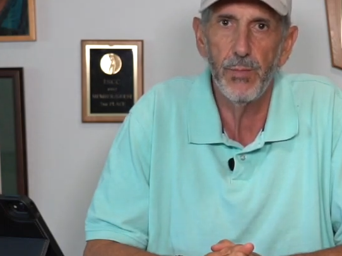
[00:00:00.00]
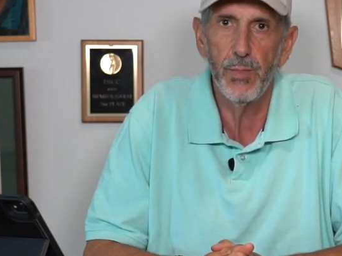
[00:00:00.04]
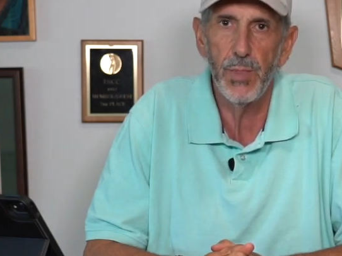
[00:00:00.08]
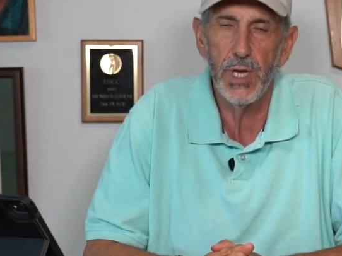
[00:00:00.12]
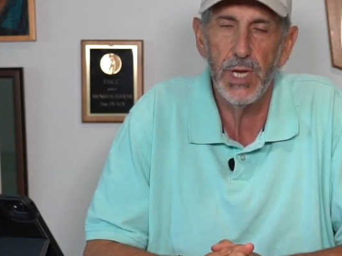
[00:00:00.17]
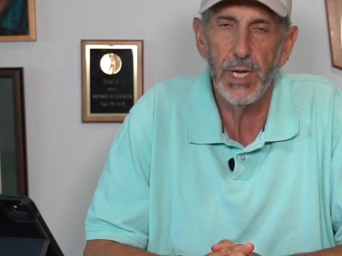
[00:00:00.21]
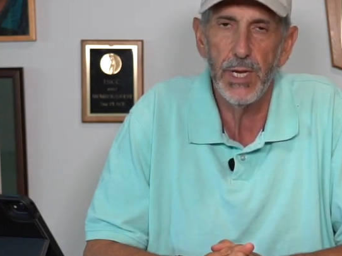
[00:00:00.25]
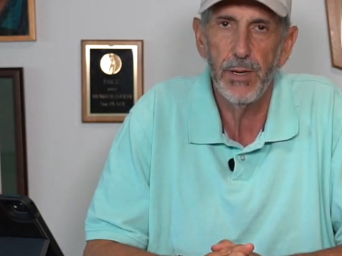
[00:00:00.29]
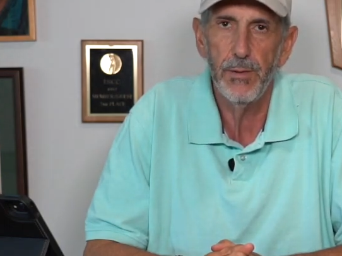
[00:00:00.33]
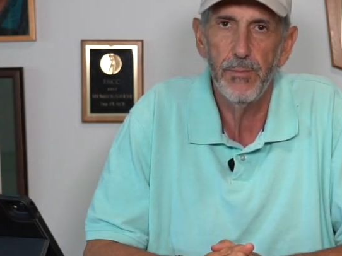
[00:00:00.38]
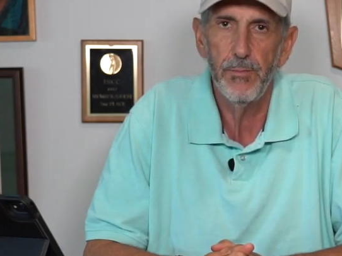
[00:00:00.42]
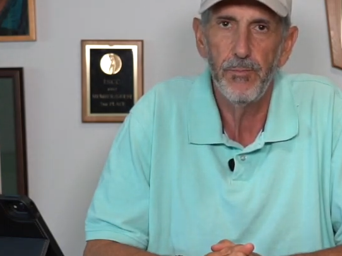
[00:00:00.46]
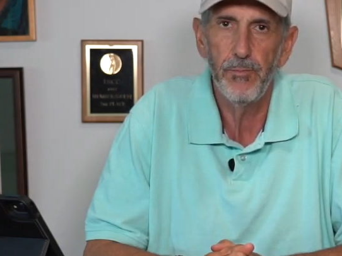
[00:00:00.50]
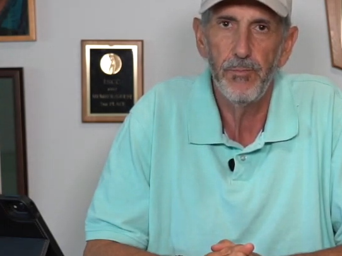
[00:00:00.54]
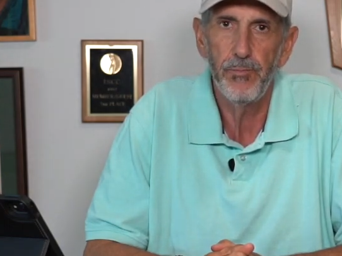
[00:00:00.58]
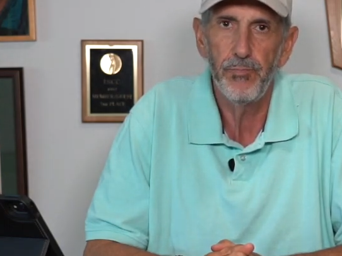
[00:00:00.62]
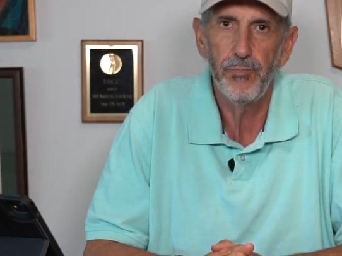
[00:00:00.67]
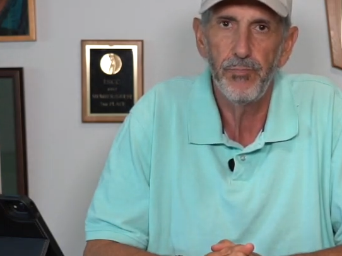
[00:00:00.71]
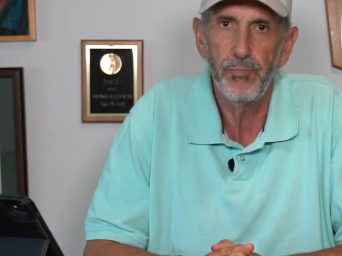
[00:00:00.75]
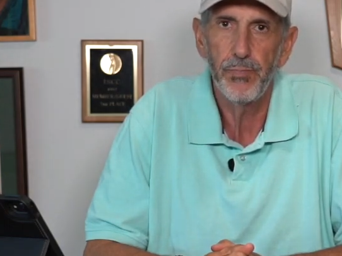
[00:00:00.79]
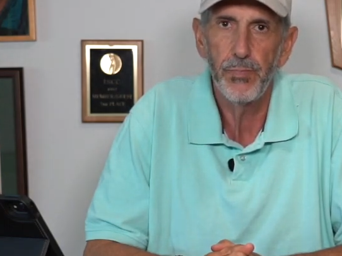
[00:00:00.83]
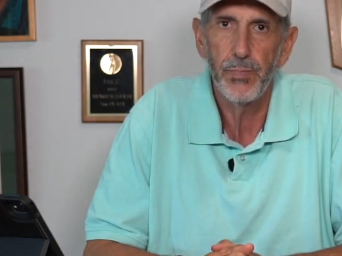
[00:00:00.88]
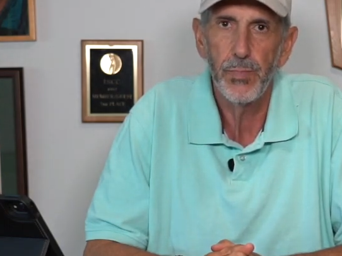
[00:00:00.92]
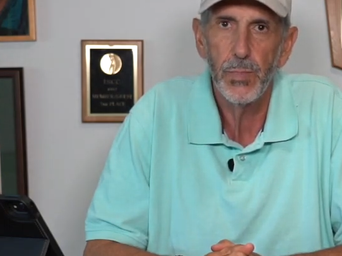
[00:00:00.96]
me.
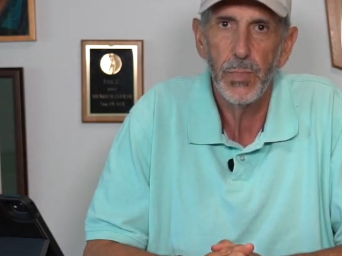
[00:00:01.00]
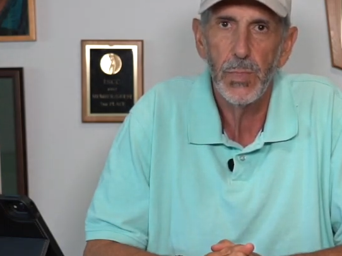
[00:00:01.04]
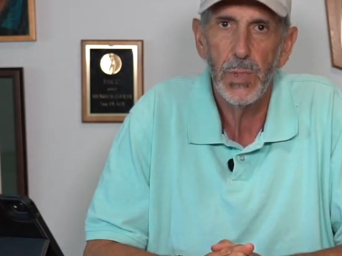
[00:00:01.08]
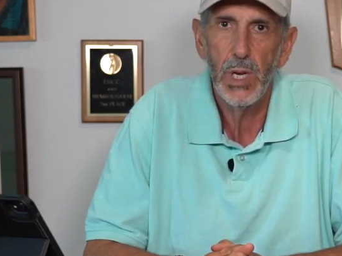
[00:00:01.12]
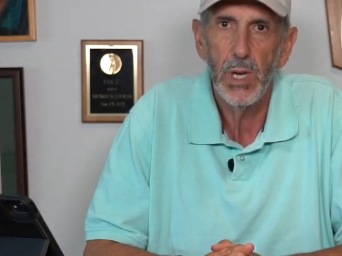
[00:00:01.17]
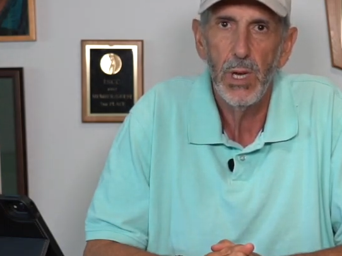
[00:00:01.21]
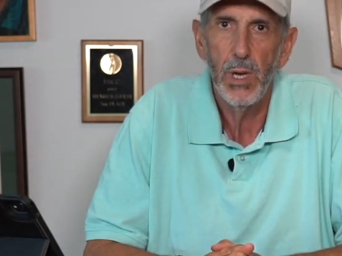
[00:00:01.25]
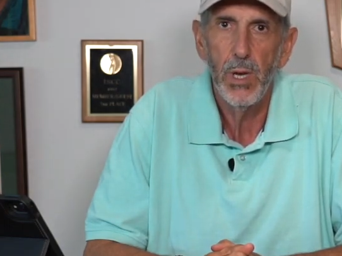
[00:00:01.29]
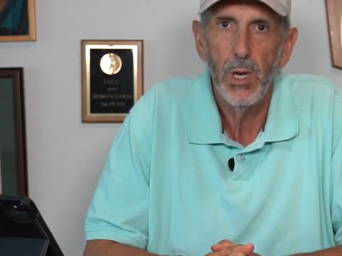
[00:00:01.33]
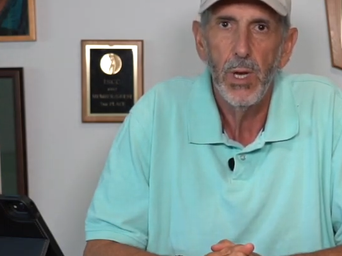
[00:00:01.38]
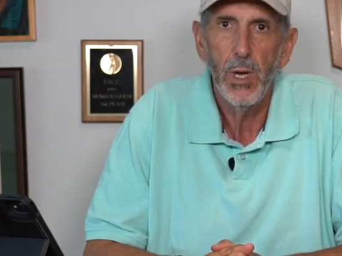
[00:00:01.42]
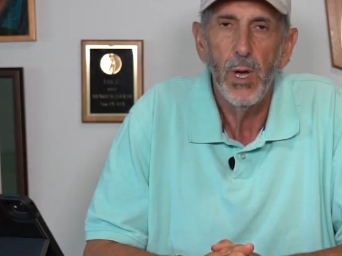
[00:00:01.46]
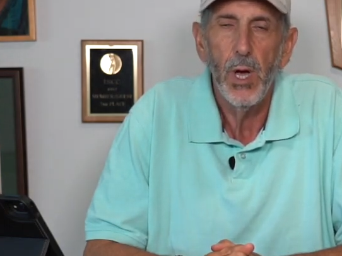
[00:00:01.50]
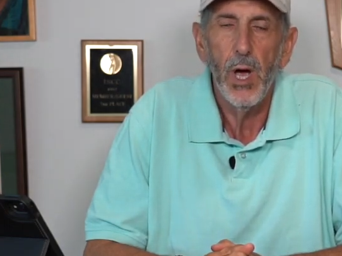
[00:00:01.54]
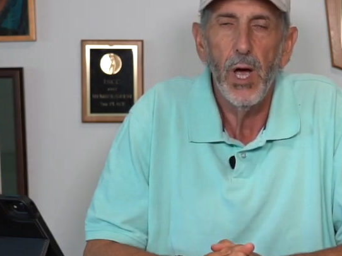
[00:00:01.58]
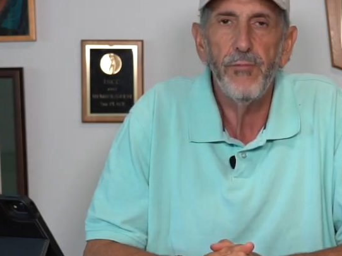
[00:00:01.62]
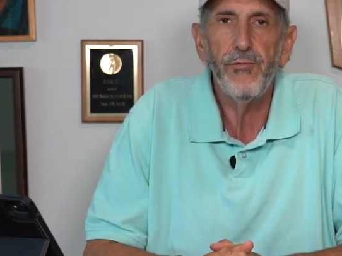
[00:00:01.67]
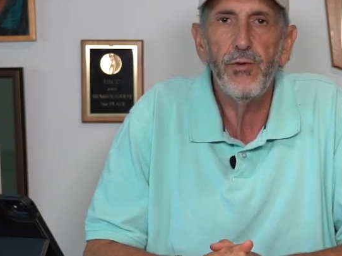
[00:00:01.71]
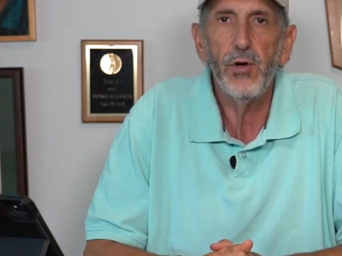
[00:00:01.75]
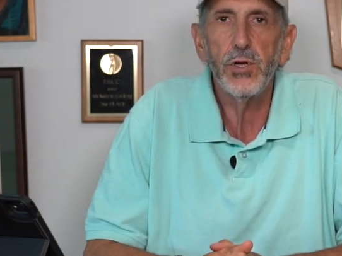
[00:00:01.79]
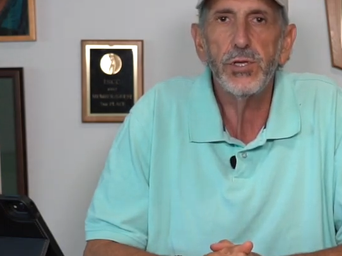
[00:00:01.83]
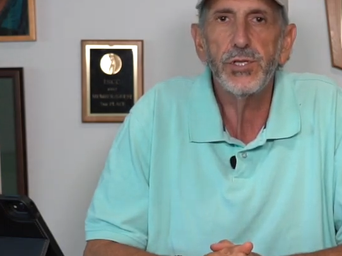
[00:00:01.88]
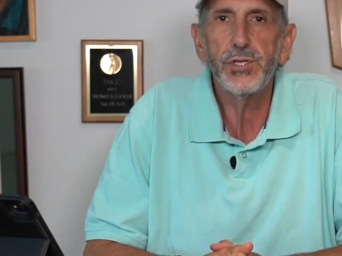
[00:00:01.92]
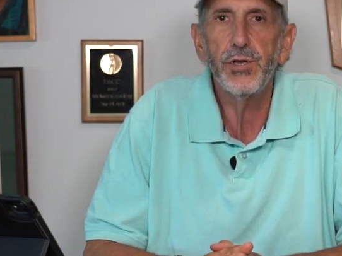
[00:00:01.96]
I've
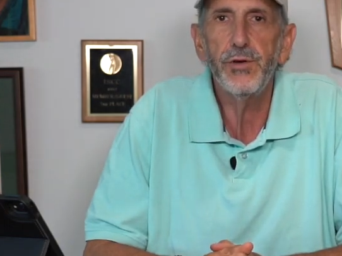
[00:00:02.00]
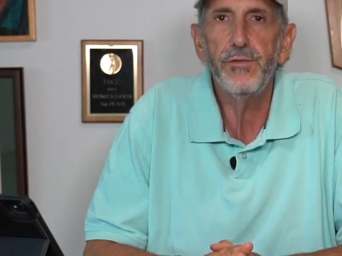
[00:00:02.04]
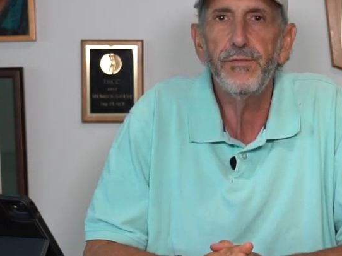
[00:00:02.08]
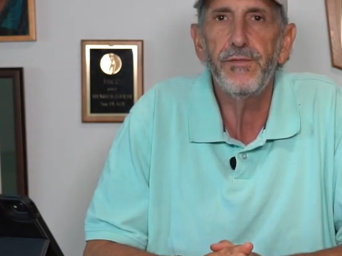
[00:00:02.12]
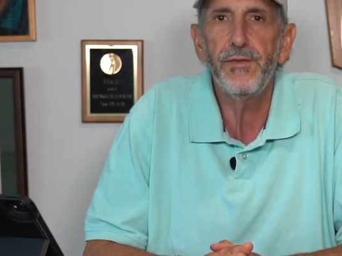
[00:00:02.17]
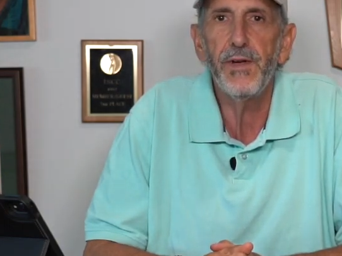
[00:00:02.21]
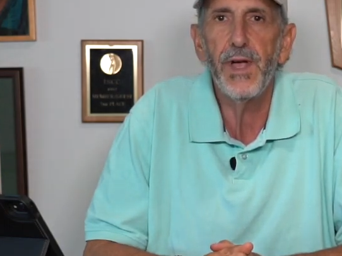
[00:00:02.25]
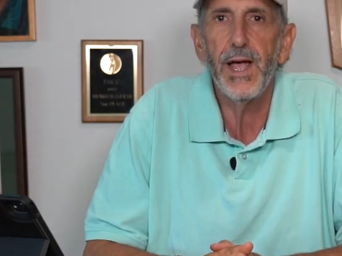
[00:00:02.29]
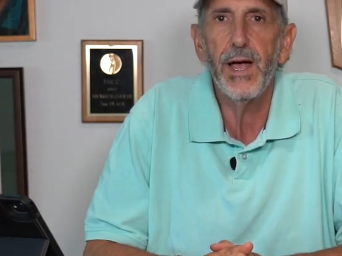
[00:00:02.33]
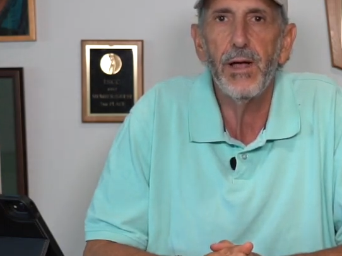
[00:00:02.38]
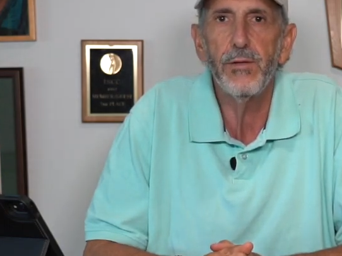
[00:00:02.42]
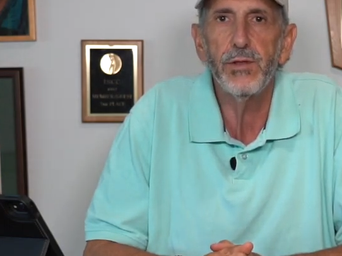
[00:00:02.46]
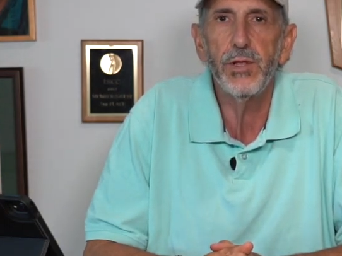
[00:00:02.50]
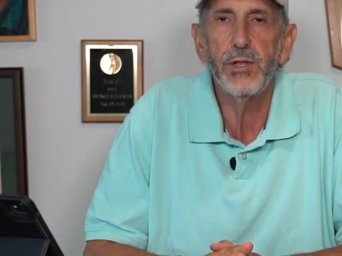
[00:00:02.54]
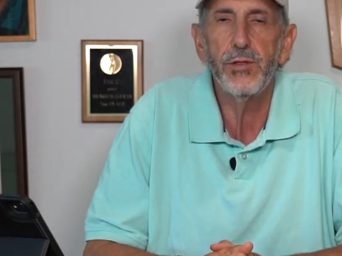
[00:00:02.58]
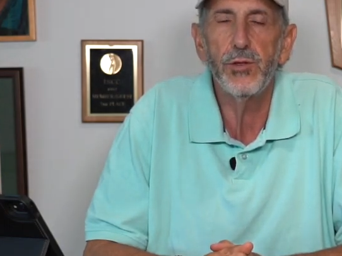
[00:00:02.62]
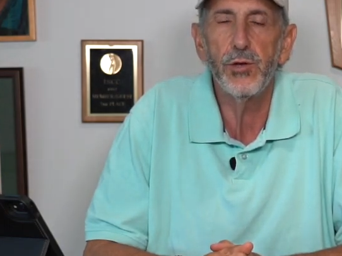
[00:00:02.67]
also found that